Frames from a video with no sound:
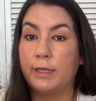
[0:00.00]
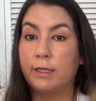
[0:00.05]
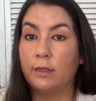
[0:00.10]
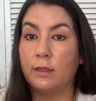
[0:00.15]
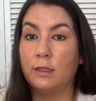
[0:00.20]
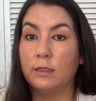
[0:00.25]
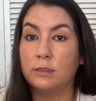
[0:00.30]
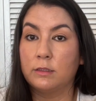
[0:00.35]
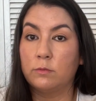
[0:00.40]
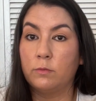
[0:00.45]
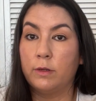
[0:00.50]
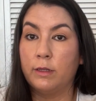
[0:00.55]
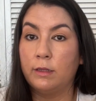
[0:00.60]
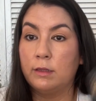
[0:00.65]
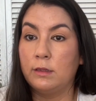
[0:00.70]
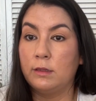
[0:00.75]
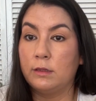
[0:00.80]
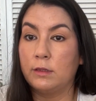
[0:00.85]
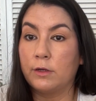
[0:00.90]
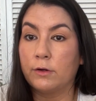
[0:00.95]
this one,
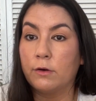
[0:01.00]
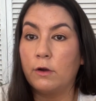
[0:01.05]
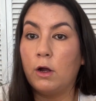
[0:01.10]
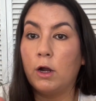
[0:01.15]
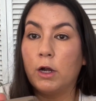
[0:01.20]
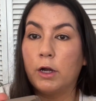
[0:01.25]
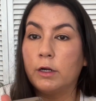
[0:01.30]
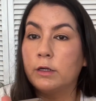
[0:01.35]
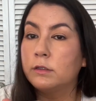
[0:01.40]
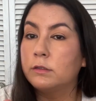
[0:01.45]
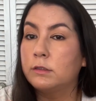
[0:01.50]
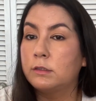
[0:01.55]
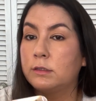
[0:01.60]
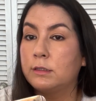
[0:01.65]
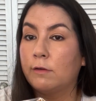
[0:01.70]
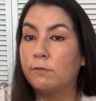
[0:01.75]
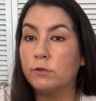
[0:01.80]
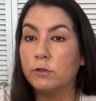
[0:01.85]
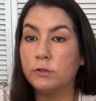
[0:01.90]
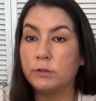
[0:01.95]
there are
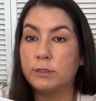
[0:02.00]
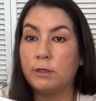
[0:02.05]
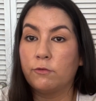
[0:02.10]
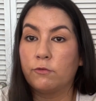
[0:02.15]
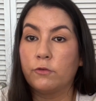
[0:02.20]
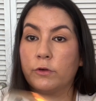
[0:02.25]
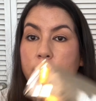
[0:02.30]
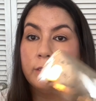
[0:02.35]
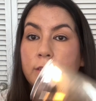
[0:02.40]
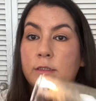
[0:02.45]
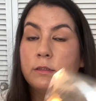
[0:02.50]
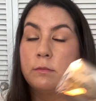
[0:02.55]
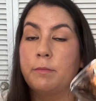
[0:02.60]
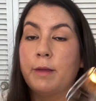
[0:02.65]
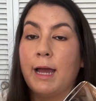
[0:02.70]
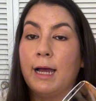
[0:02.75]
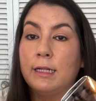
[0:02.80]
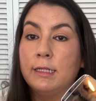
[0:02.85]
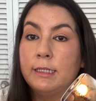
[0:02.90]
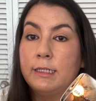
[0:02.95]
several different
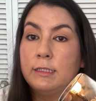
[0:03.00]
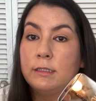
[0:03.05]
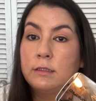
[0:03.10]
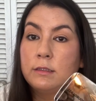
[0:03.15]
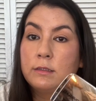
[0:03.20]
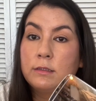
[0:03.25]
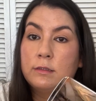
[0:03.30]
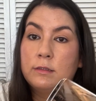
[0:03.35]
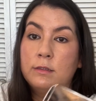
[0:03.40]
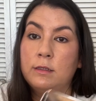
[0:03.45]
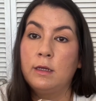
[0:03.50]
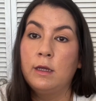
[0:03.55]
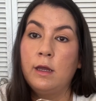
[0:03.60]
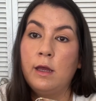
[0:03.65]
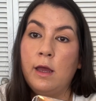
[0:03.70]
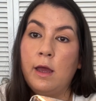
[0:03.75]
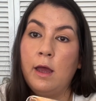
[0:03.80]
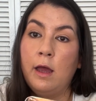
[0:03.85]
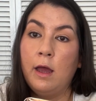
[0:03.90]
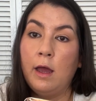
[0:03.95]
palettes
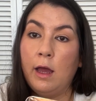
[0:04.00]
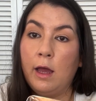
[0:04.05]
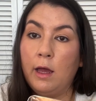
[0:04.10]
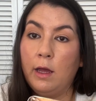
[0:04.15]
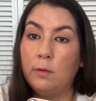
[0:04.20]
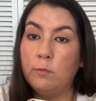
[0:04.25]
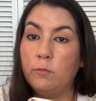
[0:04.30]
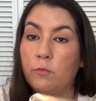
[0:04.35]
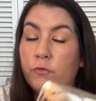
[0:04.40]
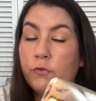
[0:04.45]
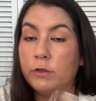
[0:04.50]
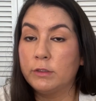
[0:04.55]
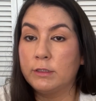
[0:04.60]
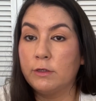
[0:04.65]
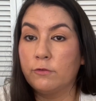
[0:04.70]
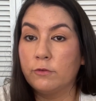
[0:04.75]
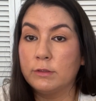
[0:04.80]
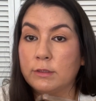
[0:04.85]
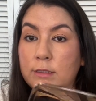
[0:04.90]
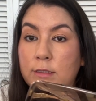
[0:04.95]
for
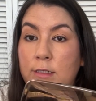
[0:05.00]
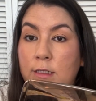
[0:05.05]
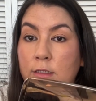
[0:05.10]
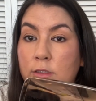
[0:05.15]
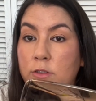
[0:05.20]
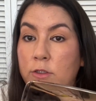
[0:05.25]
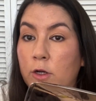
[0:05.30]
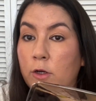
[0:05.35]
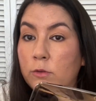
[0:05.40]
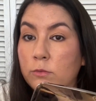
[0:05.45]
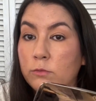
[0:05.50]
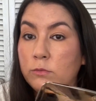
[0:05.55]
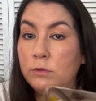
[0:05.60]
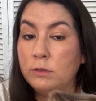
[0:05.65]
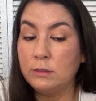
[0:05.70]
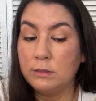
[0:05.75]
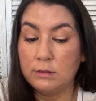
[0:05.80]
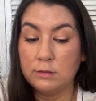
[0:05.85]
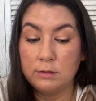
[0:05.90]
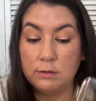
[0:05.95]
different skin
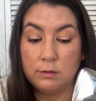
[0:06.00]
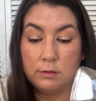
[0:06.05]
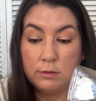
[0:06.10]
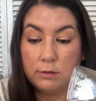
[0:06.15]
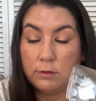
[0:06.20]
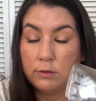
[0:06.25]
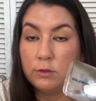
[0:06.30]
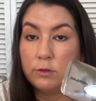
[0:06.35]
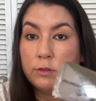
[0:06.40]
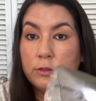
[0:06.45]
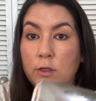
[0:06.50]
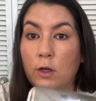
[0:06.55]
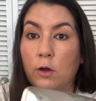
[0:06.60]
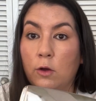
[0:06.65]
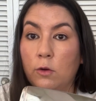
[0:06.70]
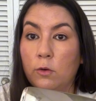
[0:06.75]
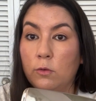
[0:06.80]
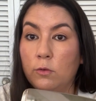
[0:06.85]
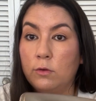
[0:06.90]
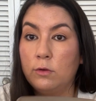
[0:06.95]
tones,
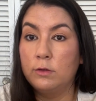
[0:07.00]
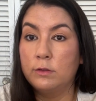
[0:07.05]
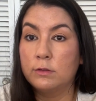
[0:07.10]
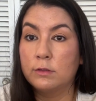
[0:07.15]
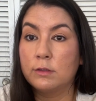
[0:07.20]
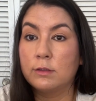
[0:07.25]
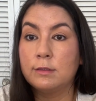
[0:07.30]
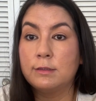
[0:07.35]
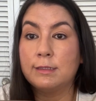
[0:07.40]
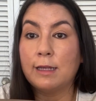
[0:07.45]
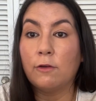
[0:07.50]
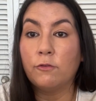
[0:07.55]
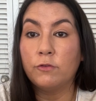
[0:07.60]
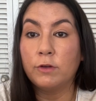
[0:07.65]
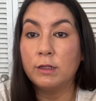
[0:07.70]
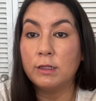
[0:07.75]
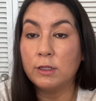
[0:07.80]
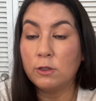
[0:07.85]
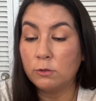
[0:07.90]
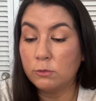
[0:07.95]
so
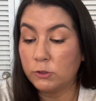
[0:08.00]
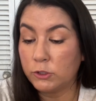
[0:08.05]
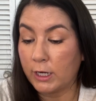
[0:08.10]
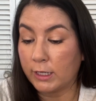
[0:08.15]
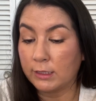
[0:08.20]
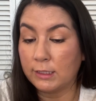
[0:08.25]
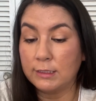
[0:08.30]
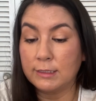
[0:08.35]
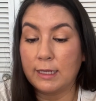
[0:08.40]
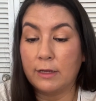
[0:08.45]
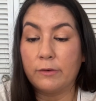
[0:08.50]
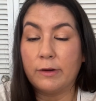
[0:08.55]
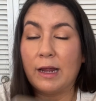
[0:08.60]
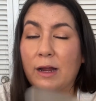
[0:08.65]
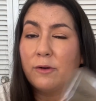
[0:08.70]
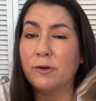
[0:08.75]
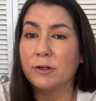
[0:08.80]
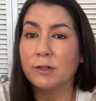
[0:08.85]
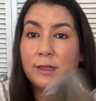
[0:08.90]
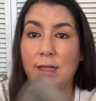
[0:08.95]
definitely go and check these out.
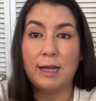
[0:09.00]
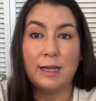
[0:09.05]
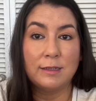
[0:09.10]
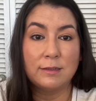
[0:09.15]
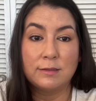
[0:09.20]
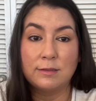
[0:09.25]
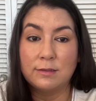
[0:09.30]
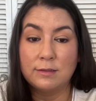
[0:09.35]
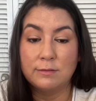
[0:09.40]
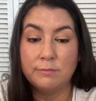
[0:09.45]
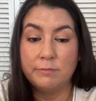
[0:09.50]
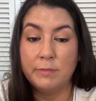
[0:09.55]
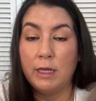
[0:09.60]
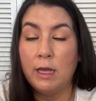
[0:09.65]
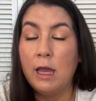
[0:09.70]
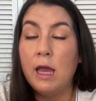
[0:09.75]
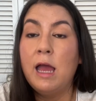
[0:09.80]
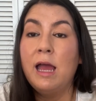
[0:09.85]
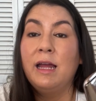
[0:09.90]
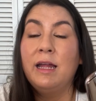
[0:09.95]
Hourglass,
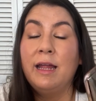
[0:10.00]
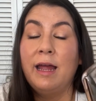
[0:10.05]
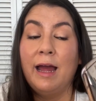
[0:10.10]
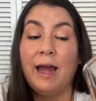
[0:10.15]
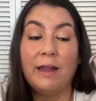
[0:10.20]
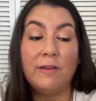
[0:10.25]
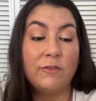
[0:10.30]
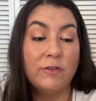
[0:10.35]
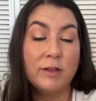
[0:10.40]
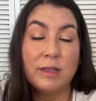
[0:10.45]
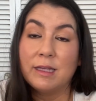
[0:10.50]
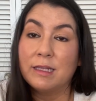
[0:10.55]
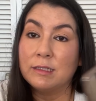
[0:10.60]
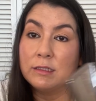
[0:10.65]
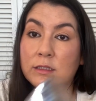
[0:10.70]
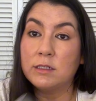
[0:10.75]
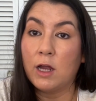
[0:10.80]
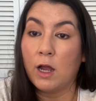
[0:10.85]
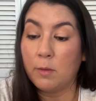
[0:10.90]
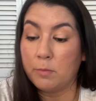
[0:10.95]
I feel like, is
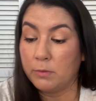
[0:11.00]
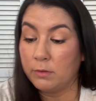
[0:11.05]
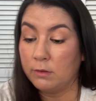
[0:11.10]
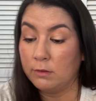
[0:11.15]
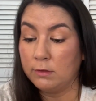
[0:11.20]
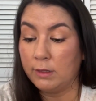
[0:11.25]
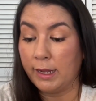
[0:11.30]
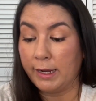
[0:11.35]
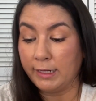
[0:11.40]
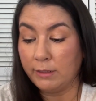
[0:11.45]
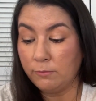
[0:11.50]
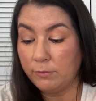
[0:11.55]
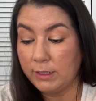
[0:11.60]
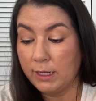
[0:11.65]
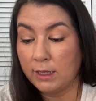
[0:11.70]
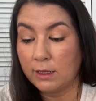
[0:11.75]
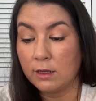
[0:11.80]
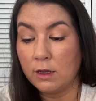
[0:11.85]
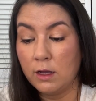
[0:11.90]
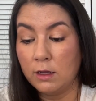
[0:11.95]
top of the line when
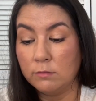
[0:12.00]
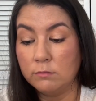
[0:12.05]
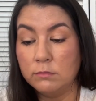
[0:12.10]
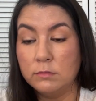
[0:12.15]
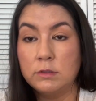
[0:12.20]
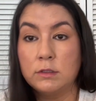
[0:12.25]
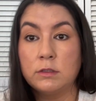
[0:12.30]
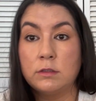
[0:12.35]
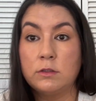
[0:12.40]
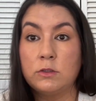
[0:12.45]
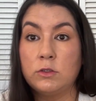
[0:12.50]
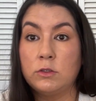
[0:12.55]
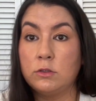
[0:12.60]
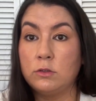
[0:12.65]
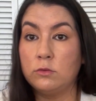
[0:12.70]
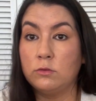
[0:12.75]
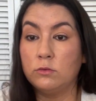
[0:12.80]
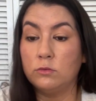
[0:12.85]
it comes to